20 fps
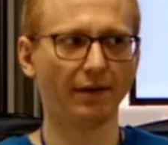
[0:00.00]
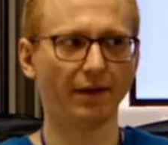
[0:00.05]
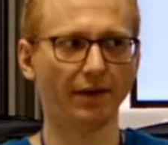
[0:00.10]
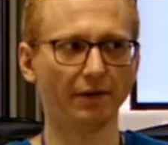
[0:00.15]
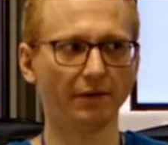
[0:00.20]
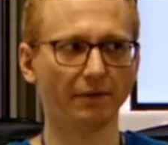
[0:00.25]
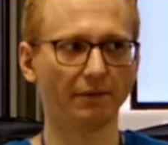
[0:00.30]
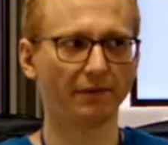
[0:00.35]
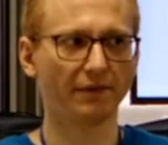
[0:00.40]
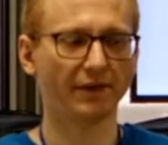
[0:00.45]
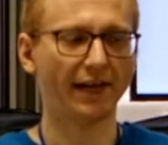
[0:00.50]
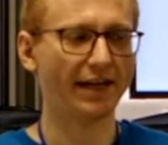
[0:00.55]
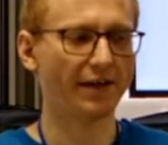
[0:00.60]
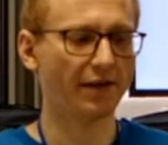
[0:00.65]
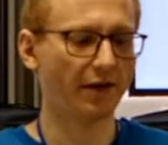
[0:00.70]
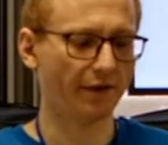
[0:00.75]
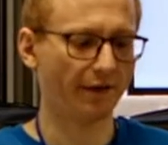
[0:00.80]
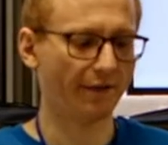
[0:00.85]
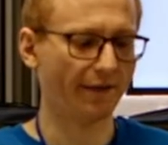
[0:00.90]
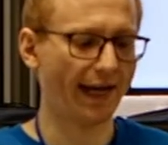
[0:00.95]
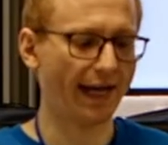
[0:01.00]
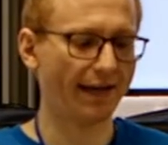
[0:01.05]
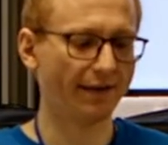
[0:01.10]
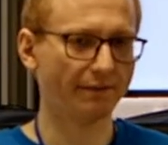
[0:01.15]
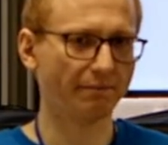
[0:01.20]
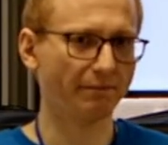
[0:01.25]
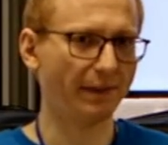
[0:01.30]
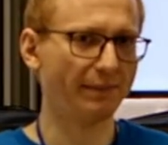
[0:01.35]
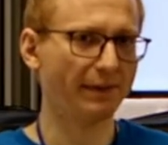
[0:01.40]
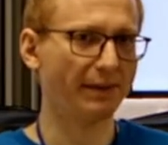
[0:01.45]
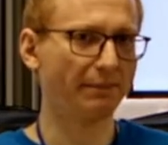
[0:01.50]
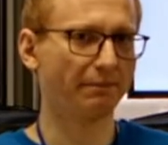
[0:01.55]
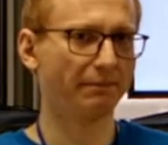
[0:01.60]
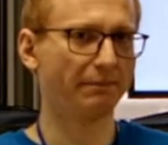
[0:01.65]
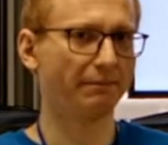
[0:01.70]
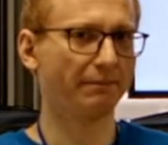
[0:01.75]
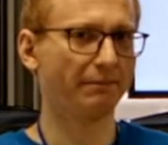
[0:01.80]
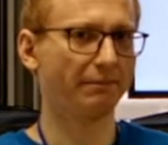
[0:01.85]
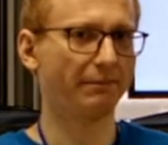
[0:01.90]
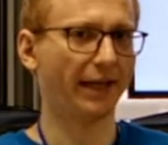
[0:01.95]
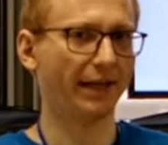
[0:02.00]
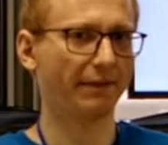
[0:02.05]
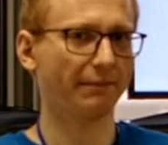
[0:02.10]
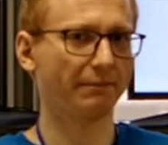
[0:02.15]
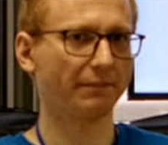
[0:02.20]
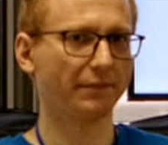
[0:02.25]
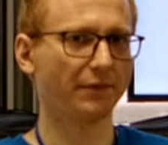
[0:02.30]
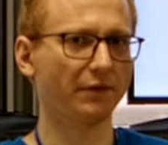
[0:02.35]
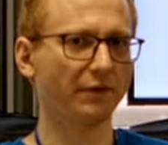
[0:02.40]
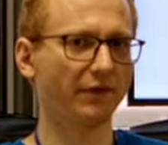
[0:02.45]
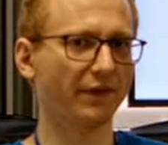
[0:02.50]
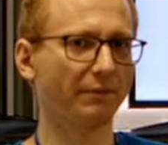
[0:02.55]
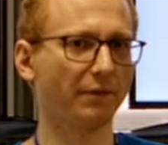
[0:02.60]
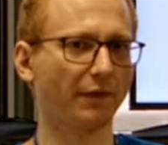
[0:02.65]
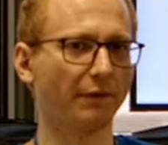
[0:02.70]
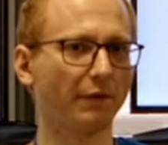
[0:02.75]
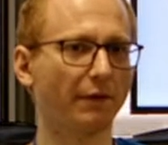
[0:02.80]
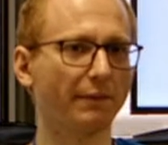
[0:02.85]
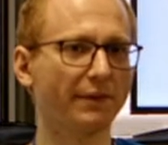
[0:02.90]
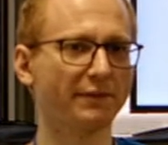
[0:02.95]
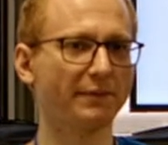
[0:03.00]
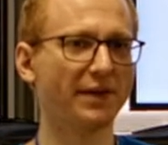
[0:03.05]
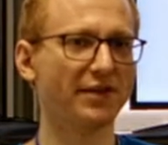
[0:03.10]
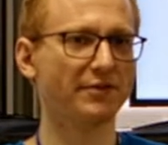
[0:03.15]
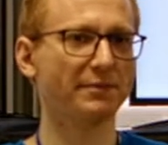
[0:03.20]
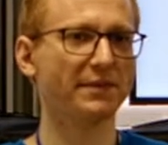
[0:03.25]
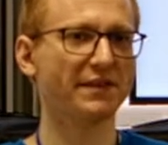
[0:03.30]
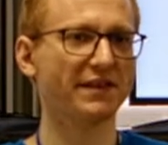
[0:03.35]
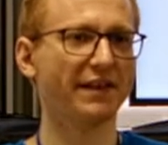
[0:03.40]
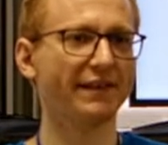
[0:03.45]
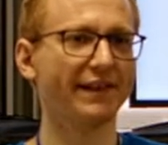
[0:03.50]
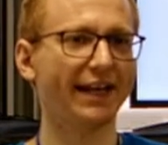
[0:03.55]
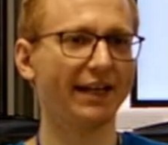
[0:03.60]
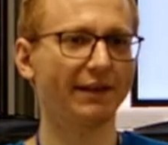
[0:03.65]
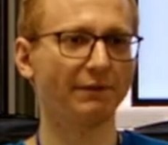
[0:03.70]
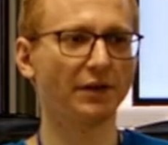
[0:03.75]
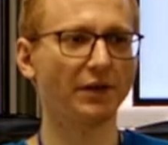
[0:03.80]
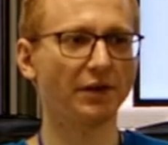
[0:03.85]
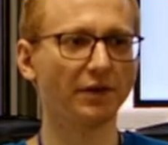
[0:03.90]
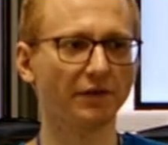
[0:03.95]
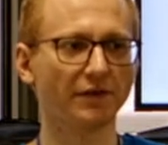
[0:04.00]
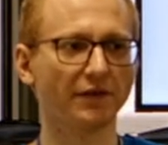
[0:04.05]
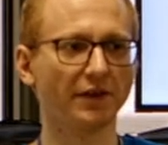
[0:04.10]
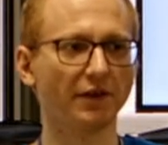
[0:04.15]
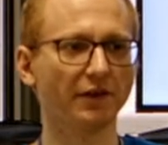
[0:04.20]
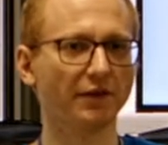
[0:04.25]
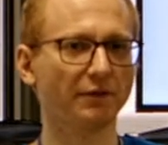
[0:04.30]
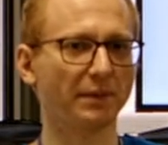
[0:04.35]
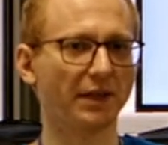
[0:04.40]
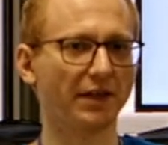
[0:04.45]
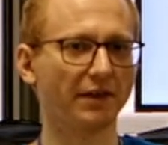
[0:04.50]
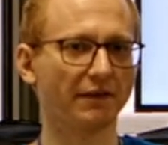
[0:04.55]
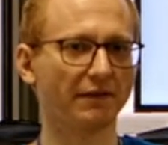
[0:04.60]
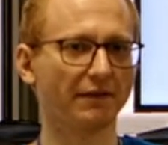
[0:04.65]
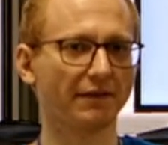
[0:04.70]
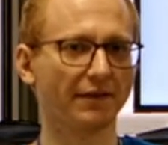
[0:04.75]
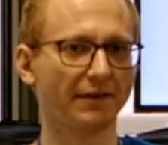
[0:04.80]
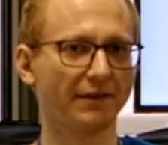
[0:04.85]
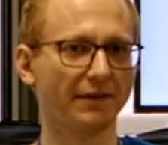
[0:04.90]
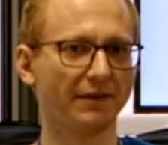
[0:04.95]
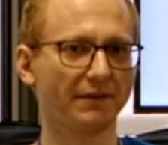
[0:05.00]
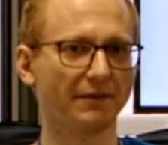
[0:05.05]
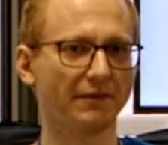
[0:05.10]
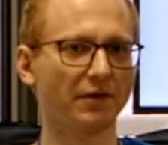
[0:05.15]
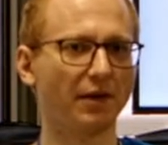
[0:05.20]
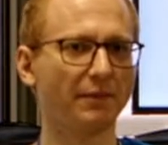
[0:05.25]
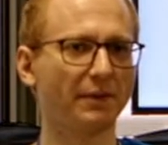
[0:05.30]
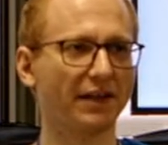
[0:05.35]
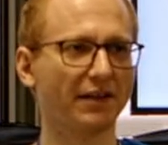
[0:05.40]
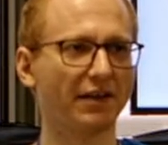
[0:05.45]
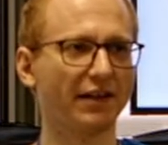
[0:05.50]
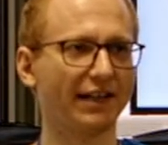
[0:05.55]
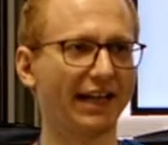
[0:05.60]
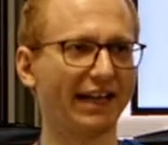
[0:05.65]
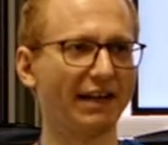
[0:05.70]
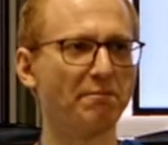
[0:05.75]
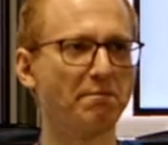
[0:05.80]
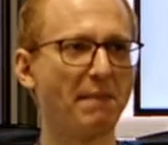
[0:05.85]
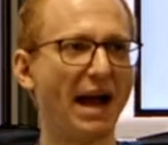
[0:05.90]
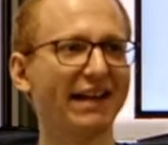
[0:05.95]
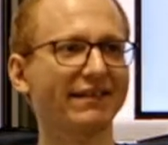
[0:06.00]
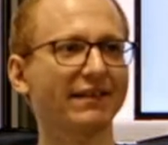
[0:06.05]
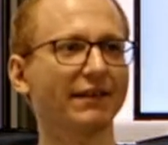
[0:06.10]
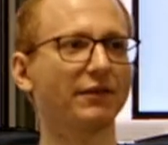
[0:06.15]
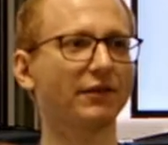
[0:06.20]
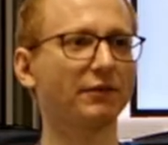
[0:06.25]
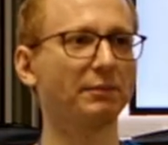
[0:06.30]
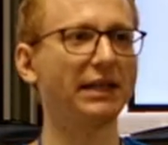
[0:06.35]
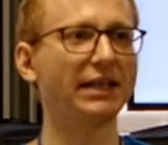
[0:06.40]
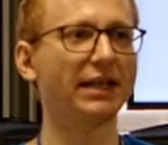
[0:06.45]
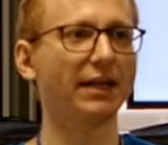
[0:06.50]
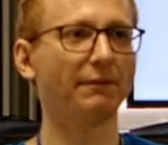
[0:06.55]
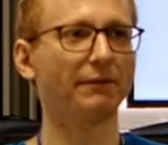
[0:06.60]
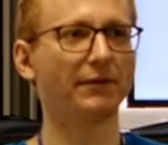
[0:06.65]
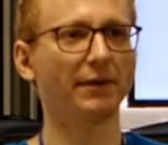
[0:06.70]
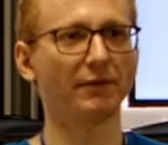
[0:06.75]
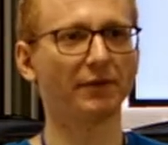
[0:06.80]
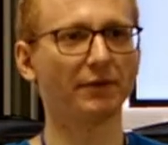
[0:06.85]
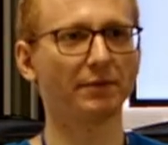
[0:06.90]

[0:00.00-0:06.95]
Although side note on that, maybe like do some performance measurements on that if you use those, because Dropal got like a massive speed up from